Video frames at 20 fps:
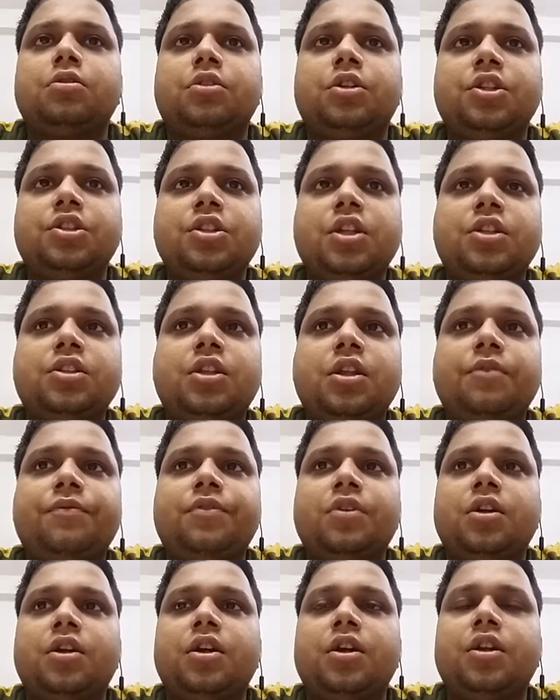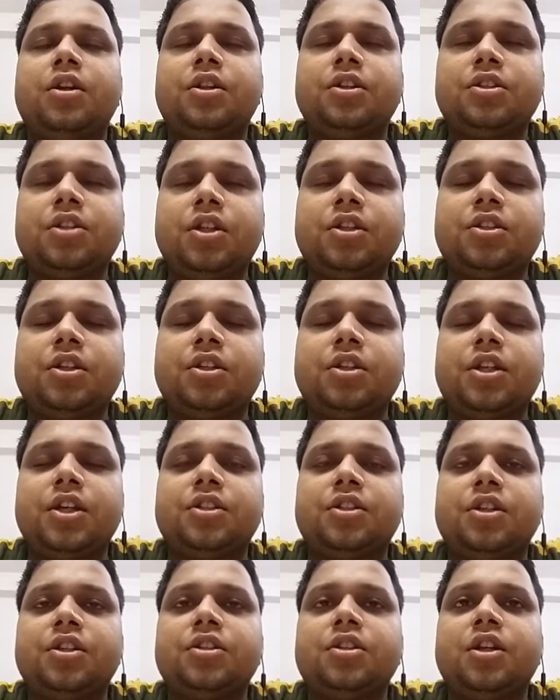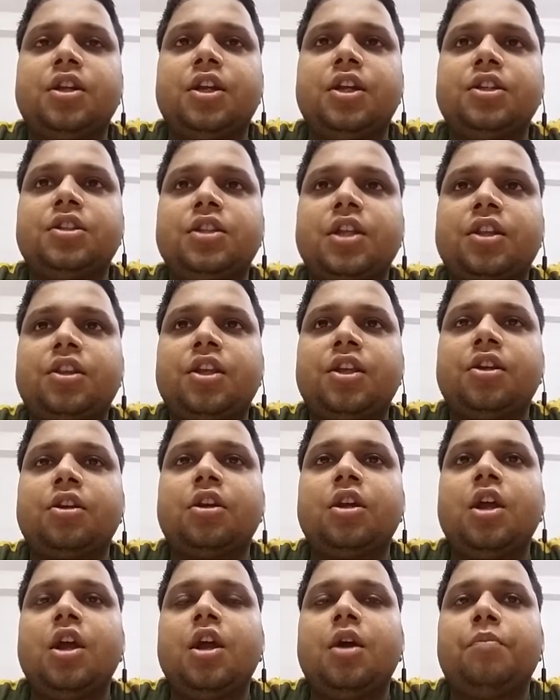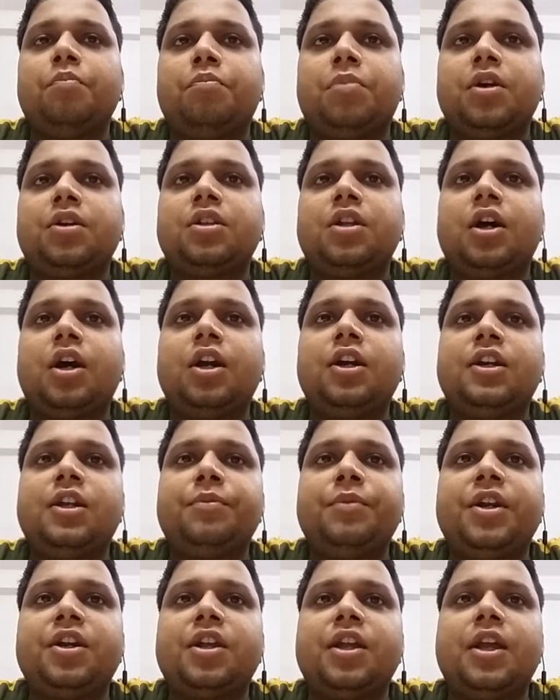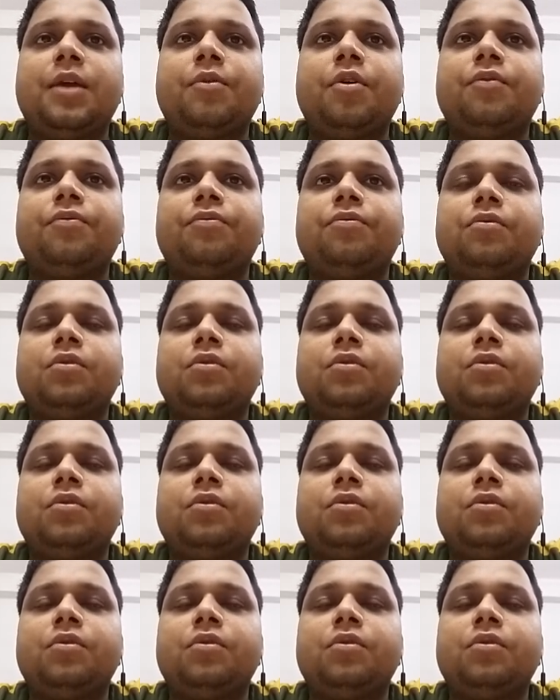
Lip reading: regional synthesis is nothing but the ultimate aim of